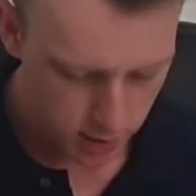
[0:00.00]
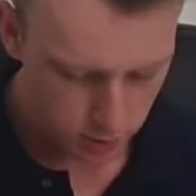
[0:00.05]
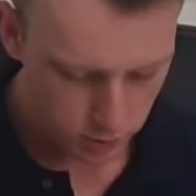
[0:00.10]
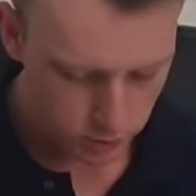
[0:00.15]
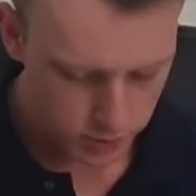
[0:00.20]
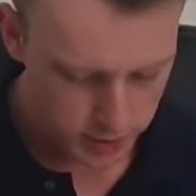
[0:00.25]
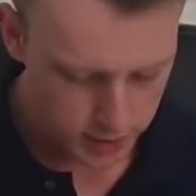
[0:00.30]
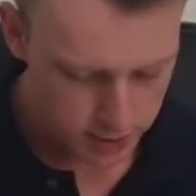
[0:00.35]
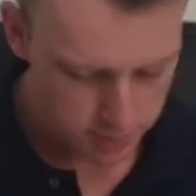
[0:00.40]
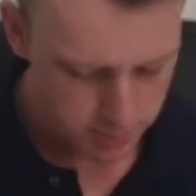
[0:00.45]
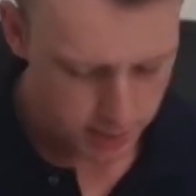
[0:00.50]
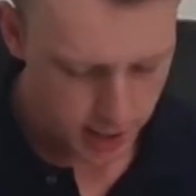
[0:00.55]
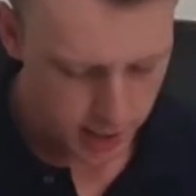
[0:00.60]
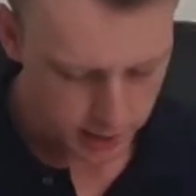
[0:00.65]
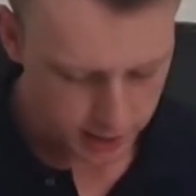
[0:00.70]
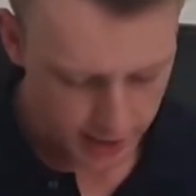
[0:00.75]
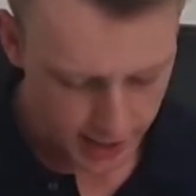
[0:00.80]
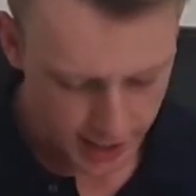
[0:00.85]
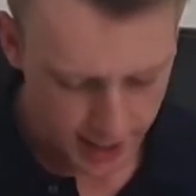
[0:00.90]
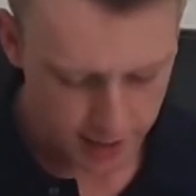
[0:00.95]
We need to mark
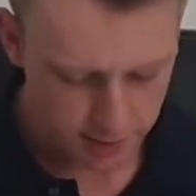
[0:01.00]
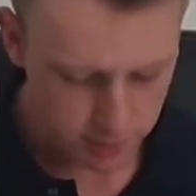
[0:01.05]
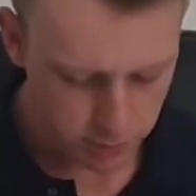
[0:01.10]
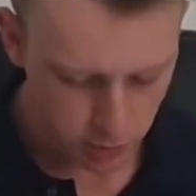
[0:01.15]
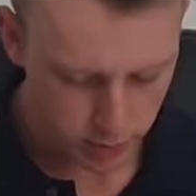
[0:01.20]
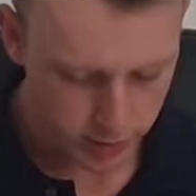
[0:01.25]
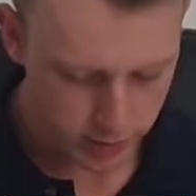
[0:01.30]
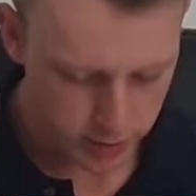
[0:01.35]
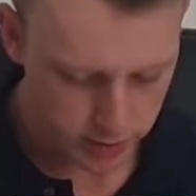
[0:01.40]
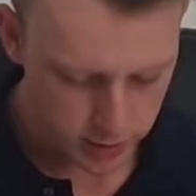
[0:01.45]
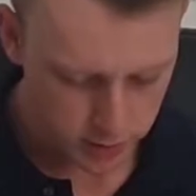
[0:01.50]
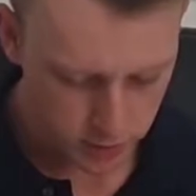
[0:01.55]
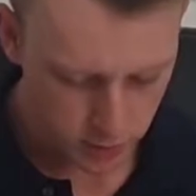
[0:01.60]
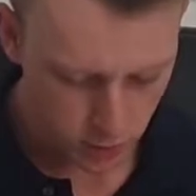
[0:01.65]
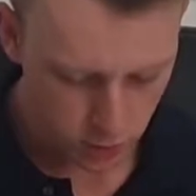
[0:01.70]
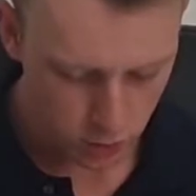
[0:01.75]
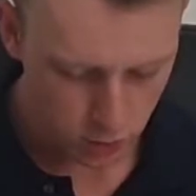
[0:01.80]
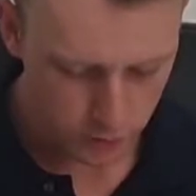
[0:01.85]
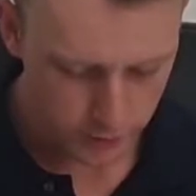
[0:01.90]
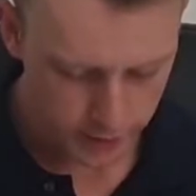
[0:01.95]
the endpoints
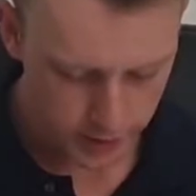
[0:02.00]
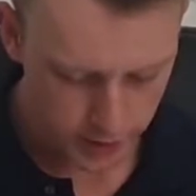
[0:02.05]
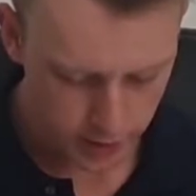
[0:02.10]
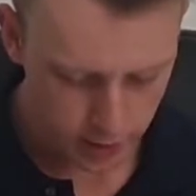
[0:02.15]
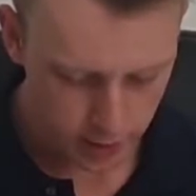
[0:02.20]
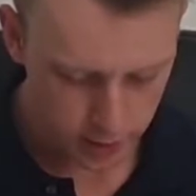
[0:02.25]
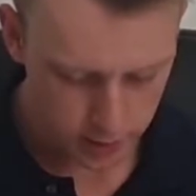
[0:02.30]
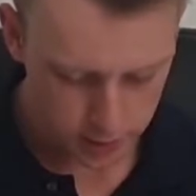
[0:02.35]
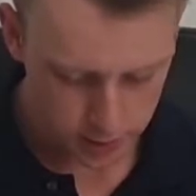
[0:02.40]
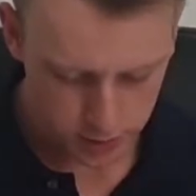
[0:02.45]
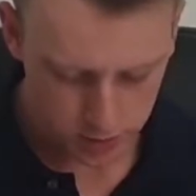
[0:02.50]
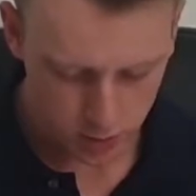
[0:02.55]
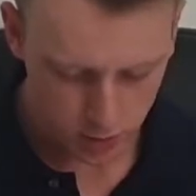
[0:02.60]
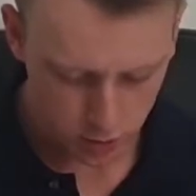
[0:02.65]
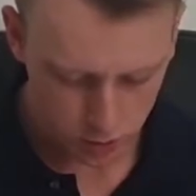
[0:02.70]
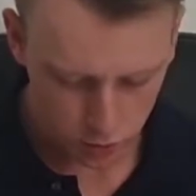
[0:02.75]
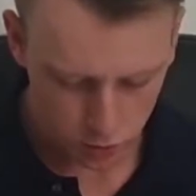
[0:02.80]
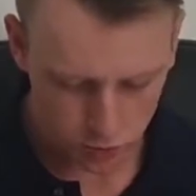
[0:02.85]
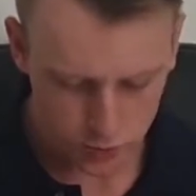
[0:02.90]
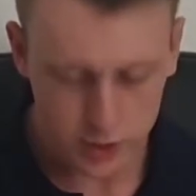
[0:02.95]
of our
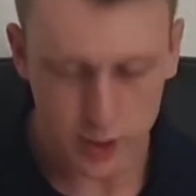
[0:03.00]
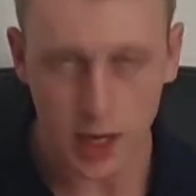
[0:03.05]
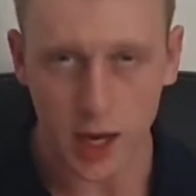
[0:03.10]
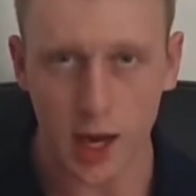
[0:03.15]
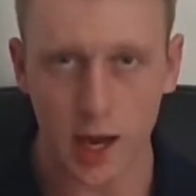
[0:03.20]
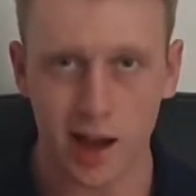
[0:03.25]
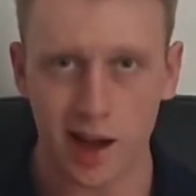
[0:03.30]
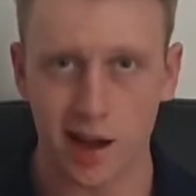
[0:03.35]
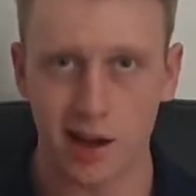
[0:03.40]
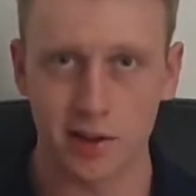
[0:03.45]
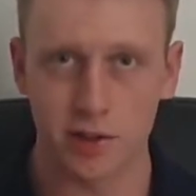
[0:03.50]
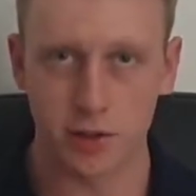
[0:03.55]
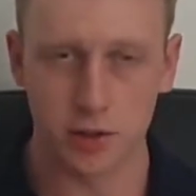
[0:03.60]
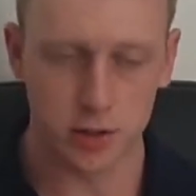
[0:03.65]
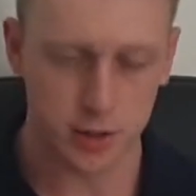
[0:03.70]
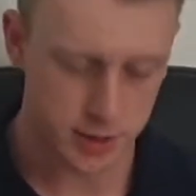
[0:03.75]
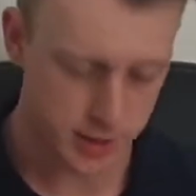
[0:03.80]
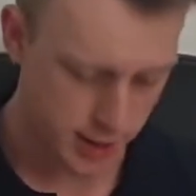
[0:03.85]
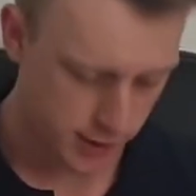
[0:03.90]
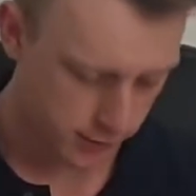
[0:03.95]
circles, r
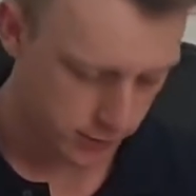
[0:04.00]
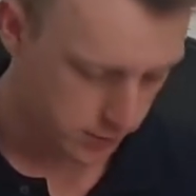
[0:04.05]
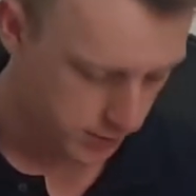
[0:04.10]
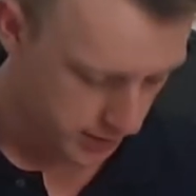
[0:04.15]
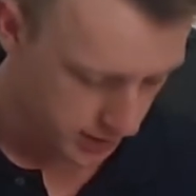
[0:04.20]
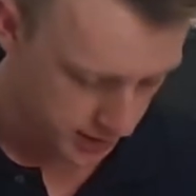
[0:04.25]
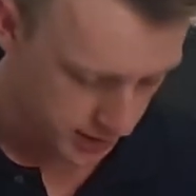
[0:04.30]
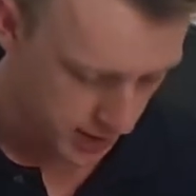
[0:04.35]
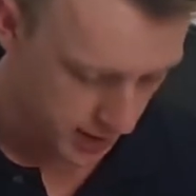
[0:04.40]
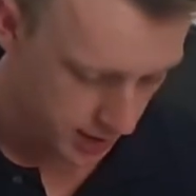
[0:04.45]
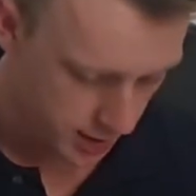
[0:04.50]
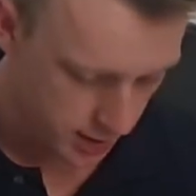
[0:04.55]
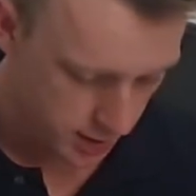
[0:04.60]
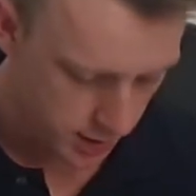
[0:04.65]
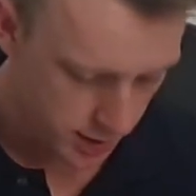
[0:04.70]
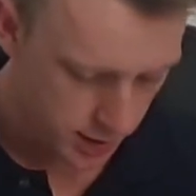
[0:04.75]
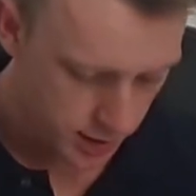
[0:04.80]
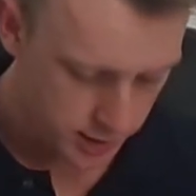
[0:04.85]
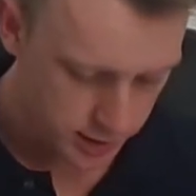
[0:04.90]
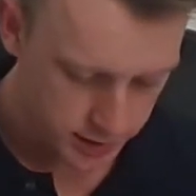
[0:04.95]
units out from the center,
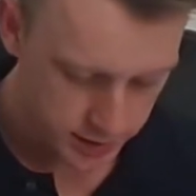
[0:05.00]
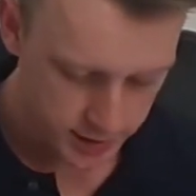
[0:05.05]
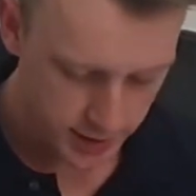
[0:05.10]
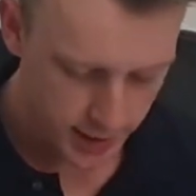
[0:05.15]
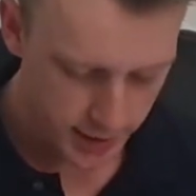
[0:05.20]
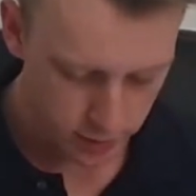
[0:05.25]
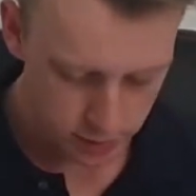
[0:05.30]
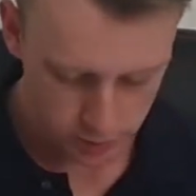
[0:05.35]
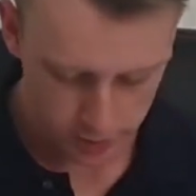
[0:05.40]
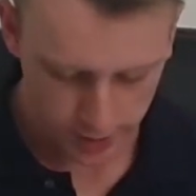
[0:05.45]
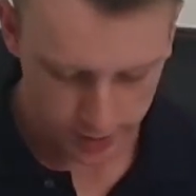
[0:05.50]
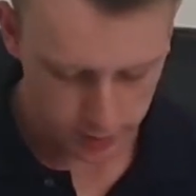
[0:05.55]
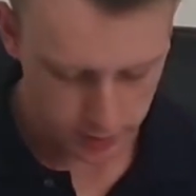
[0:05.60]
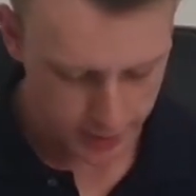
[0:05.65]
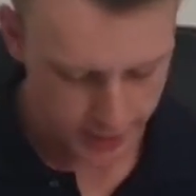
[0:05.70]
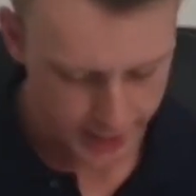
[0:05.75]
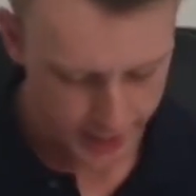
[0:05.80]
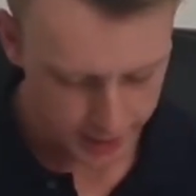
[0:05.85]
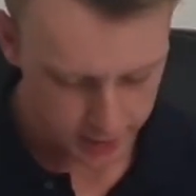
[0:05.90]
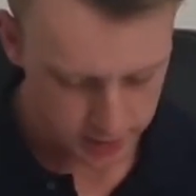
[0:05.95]
scale and label
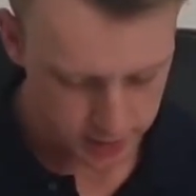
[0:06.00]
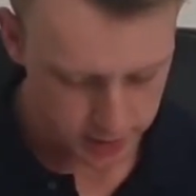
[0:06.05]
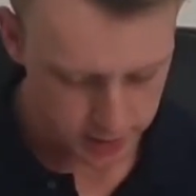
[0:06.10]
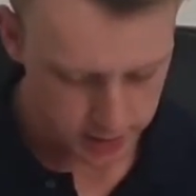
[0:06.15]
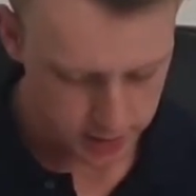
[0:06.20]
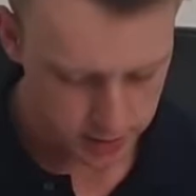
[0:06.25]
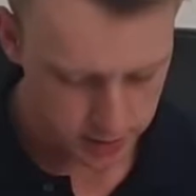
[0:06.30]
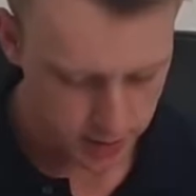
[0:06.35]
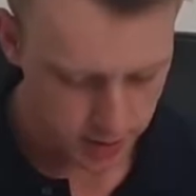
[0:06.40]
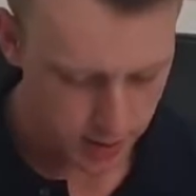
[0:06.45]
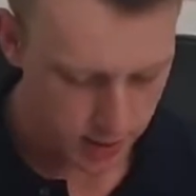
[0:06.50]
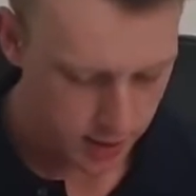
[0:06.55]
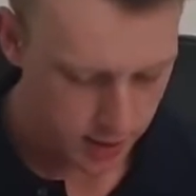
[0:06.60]
the axis,